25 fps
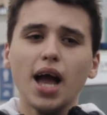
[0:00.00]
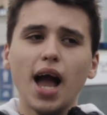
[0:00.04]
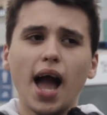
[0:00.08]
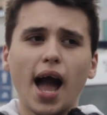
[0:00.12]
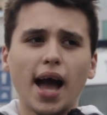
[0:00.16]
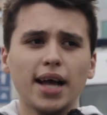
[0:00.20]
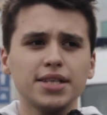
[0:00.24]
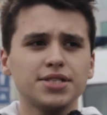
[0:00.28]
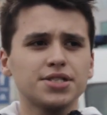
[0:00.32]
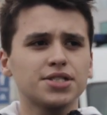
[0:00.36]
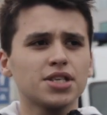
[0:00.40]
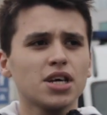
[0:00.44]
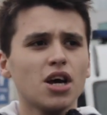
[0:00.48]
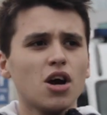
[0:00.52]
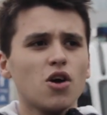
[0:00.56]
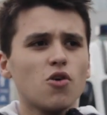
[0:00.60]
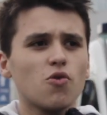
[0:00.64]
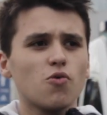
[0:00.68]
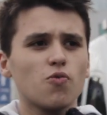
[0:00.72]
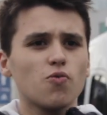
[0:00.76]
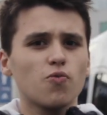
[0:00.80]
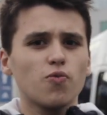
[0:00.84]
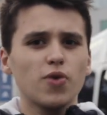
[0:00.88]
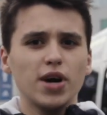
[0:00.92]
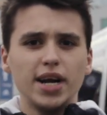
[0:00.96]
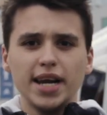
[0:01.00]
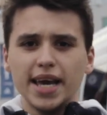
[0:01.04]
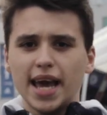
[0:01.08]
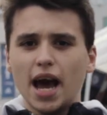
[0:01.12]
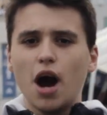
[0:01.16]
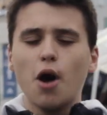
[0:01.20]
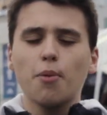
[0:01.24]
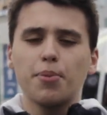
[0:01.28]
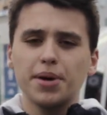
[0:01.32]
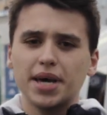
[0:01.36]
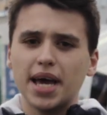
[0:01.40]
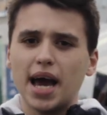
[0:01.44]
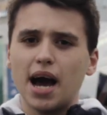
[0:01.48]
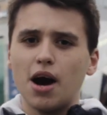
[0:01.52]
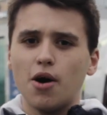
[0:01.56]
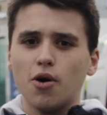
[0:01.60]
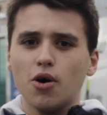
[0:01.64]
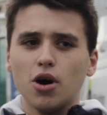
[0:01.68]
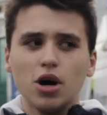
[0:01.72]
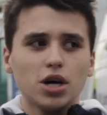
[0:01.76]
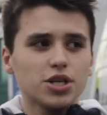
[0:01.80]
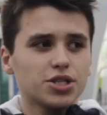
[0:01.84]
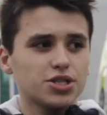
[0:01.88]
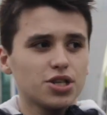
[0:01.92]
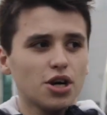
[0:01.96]
and really helping
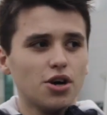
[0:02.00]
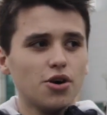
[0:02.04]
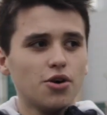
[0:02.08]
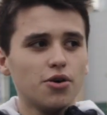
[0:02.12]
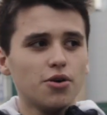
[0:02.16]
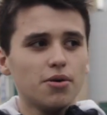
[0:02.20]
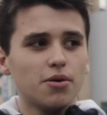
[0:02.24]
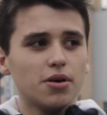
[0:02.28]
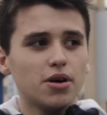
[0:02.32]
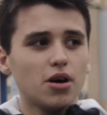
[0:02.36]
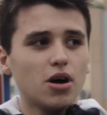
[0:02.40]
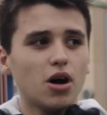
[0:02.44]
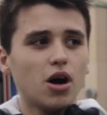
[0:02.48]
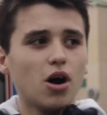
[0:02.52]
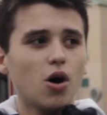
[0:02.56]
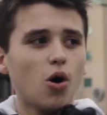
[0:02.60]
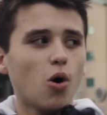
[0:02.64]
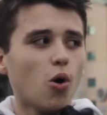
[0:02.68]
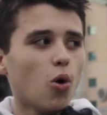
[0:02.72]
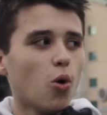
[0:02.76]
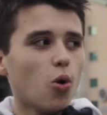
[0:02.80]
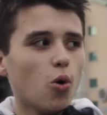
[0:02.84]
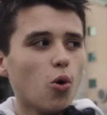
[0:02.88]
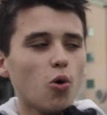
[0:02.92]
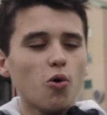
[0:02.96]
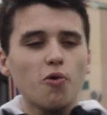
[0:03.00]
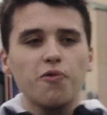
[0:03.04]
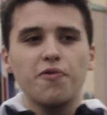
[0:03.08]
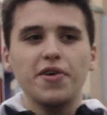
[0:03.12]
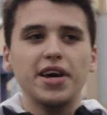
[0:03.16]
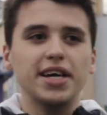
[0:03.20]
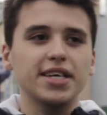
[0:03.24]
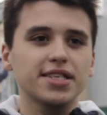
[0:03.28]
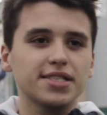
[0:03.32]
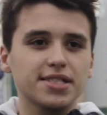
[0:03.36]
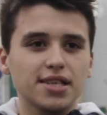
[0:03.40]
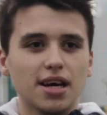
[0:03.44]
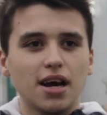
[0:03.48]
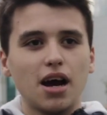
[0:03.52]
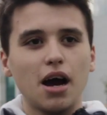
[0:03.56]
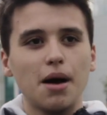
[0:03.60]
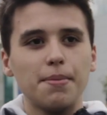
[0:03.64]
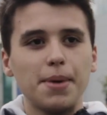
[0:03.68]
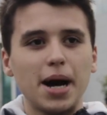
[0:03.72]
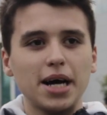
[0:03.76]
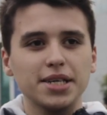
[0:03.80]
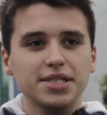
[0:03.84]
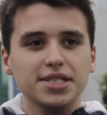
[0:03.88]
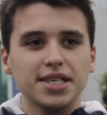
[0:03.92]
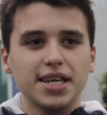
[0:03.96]
out. So all, all, things
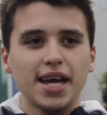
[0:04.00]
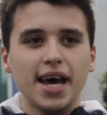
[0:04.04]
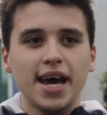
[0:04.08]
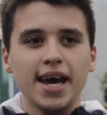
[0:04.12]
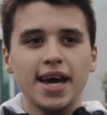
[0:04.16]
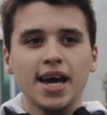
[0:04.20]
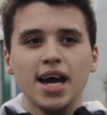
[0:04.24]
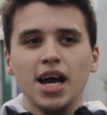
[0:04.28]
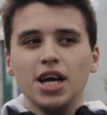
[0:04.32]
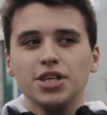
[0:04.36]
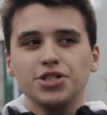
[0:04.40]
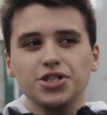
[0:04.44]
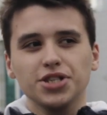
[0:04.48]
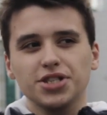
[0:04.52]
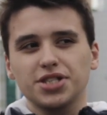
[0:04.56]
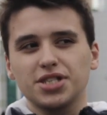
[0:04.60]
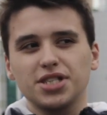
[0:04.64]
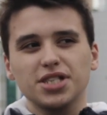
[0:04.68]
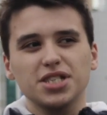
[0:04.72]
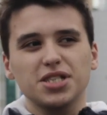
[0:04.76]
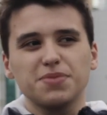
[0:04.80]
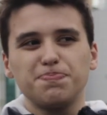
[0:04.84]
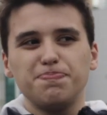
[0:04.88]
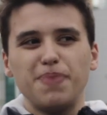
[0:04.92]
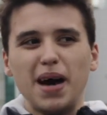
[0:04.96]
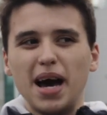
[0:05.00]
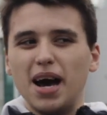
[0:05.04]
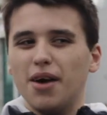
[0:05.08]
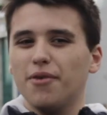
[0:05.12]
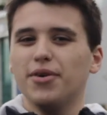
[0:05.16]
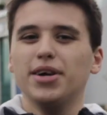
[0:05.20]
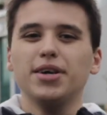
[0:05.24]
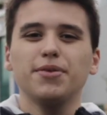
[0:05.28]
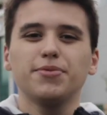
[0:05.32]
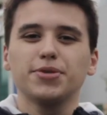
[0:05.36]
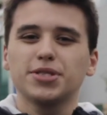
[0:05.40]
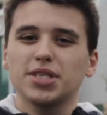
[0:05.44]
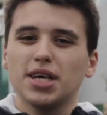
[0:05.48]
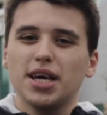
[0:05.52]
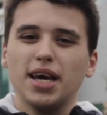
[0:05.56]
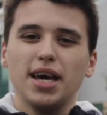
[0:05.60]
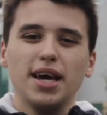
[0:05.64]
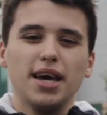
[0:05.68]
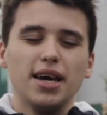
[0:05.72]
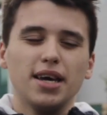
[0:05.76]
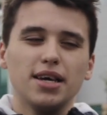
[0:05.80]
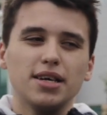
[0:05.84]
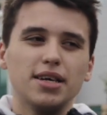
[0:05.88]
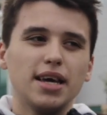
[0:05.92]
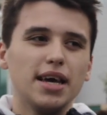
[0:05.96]
about today just just better it was
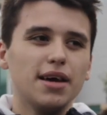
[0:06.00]
a, it,